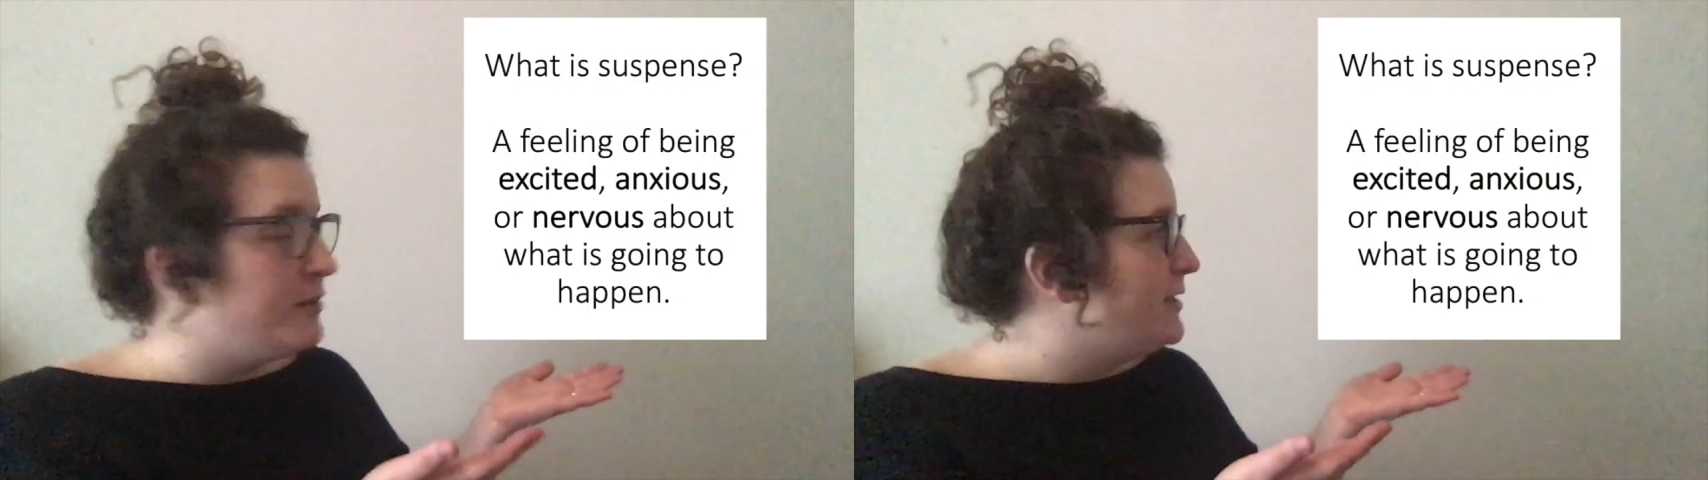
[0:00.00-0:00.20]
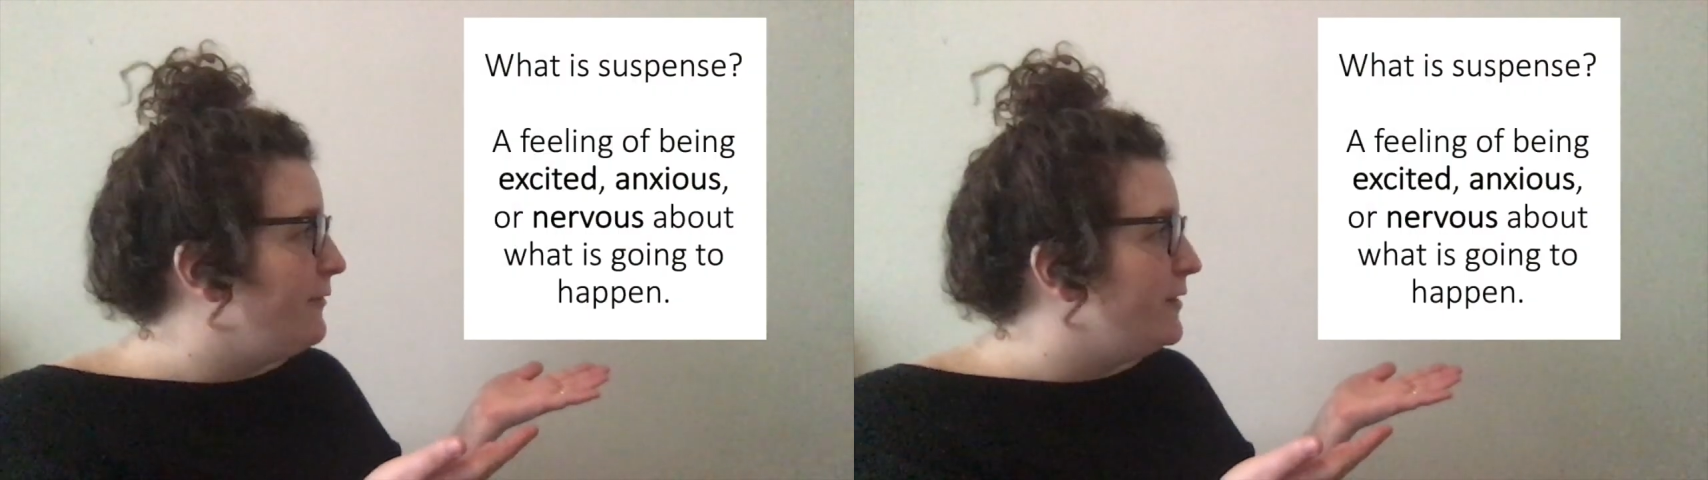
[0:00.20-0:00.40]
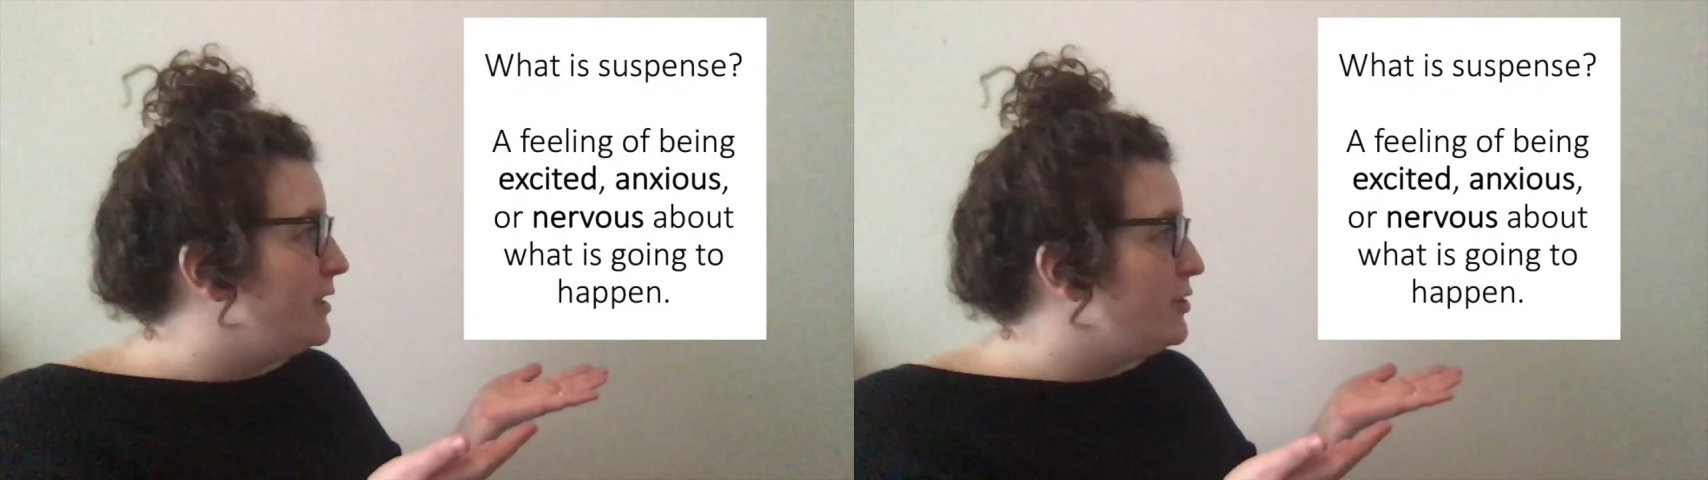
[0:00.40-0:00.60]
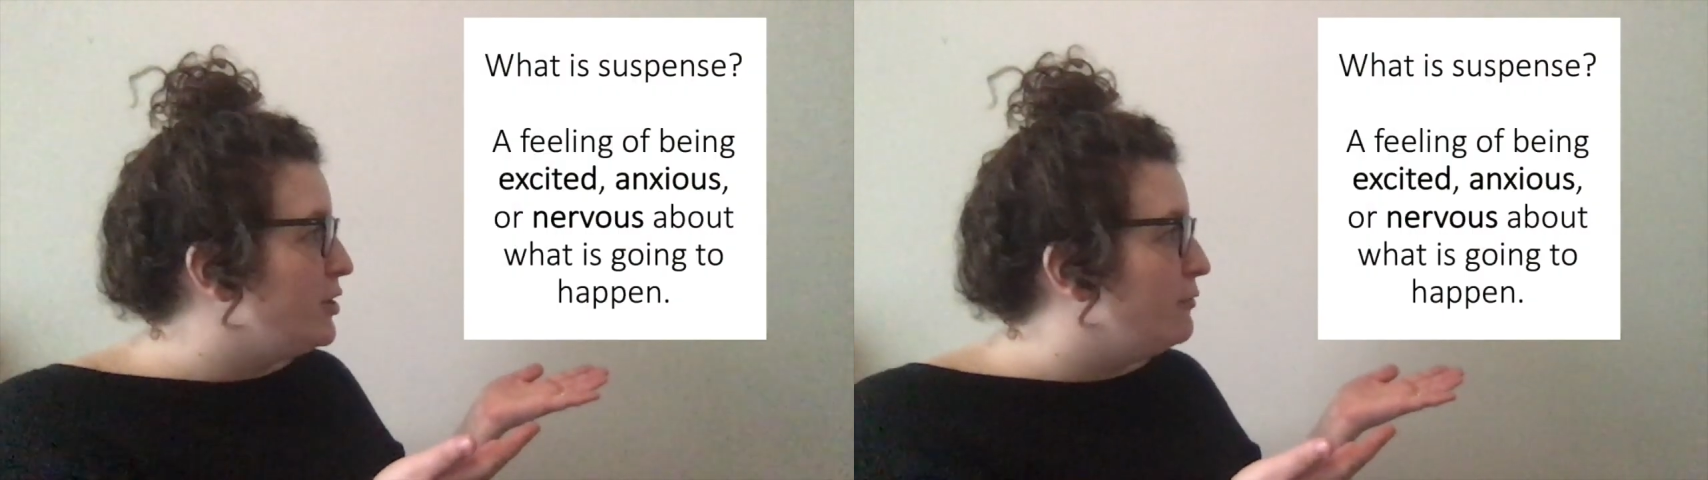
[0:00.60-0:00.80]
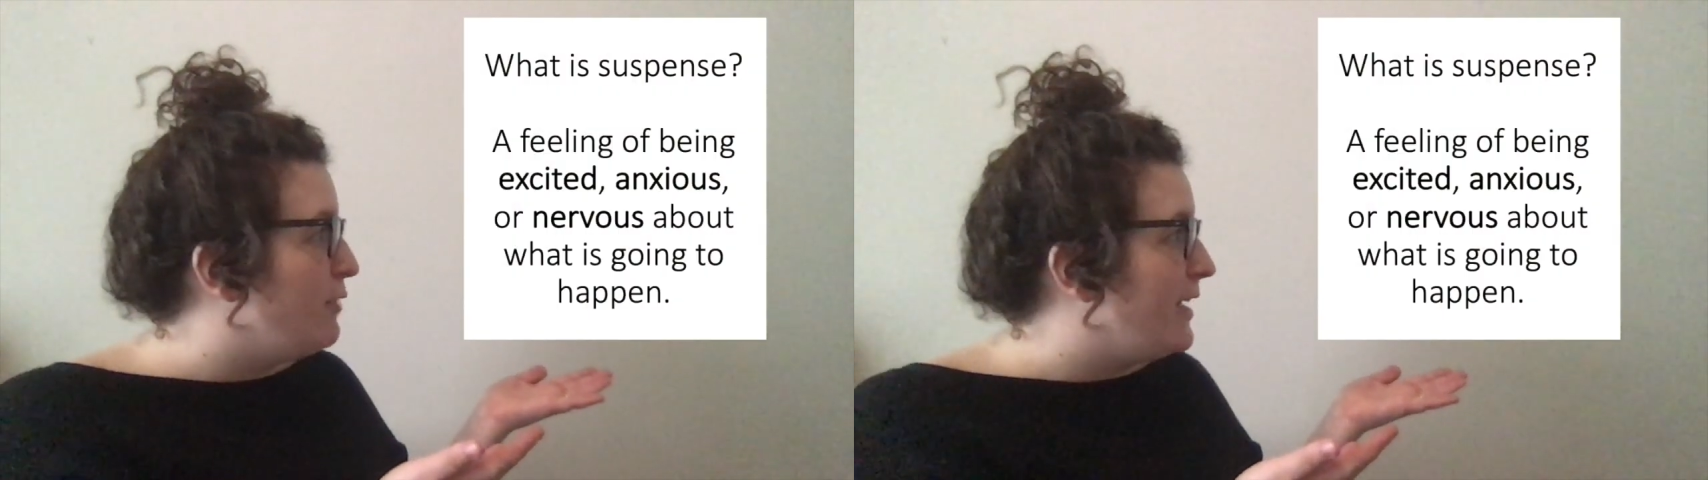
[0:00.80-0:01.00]

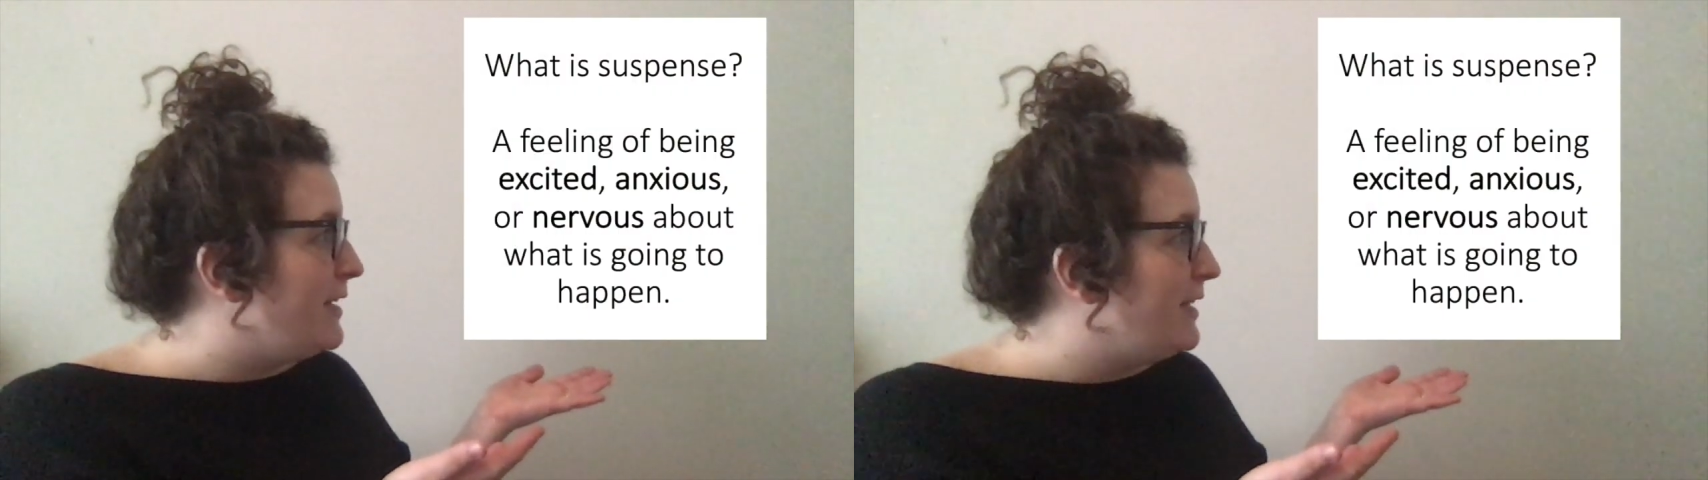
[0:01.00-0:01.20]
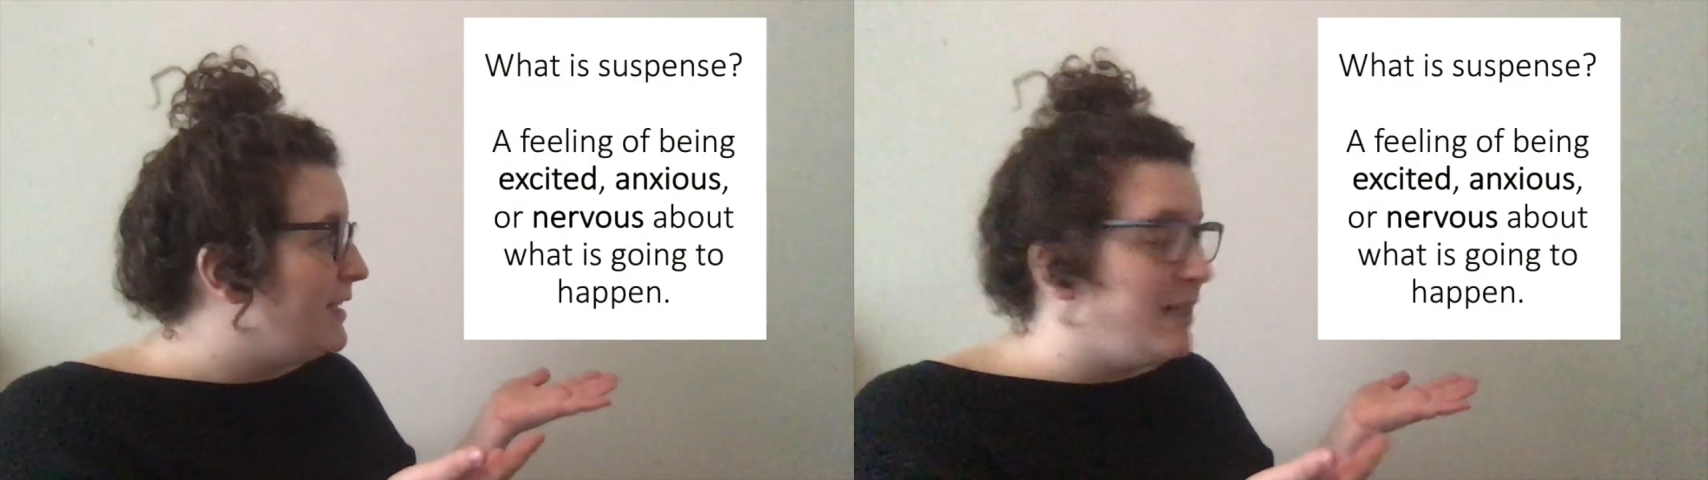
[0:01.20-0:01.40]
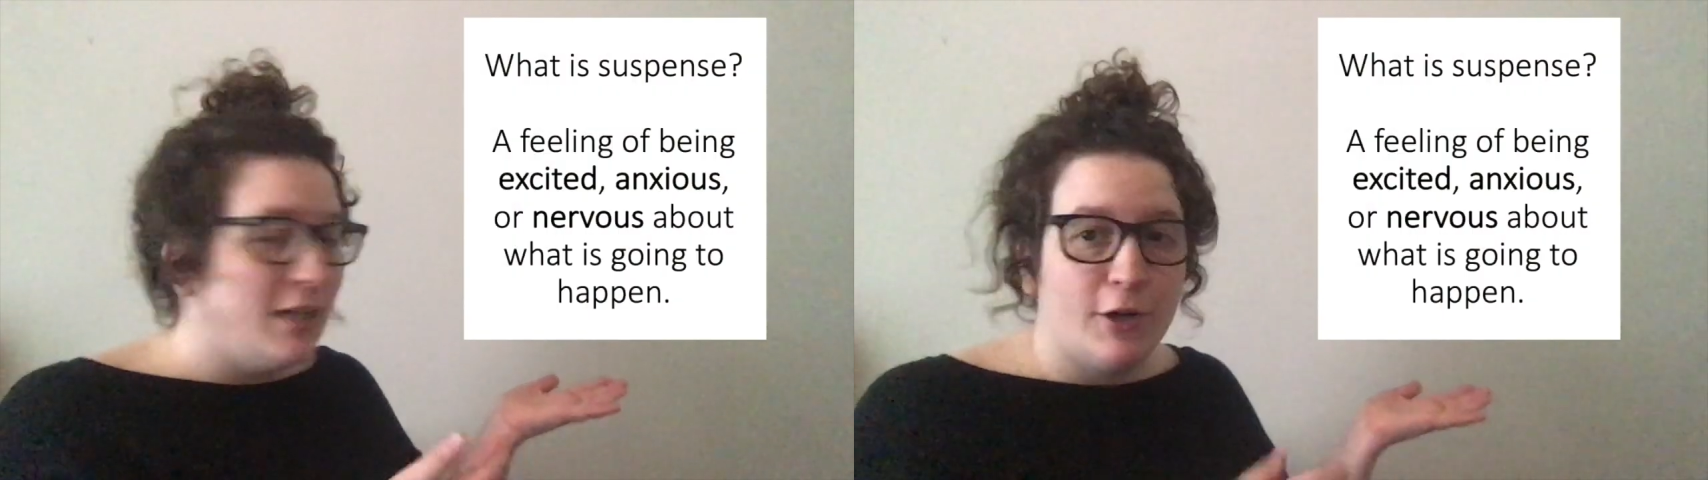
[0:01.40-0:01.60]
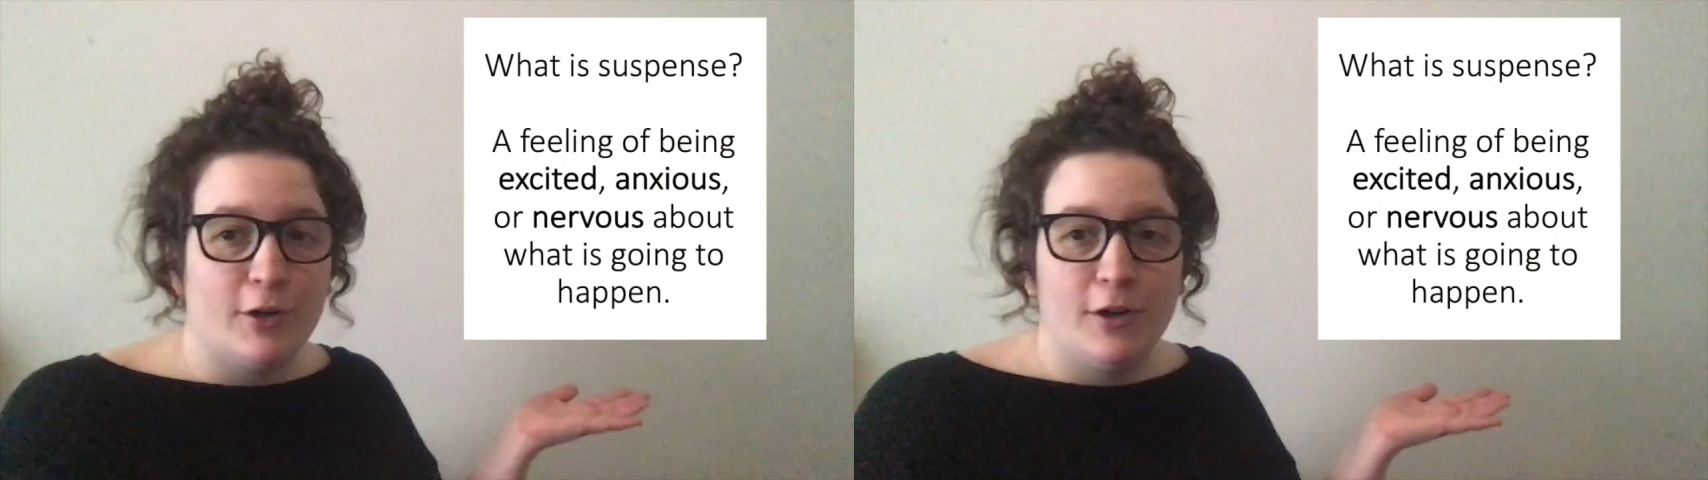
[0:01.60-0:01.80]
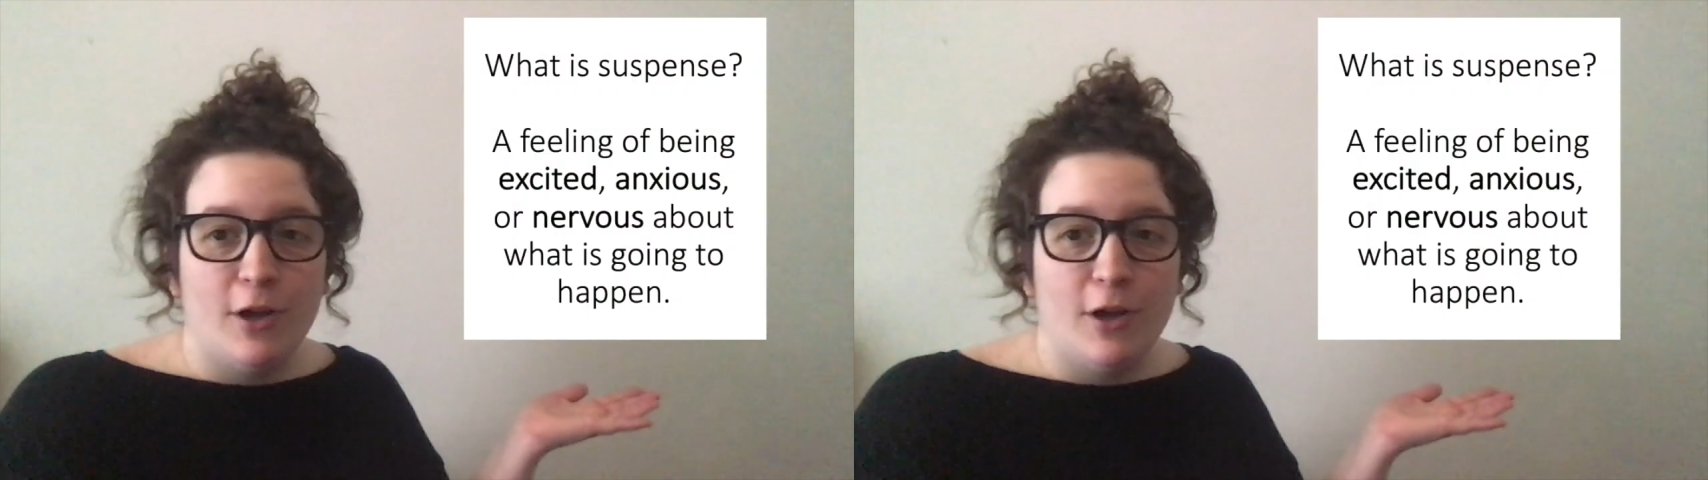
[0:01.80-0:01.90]
definition right here.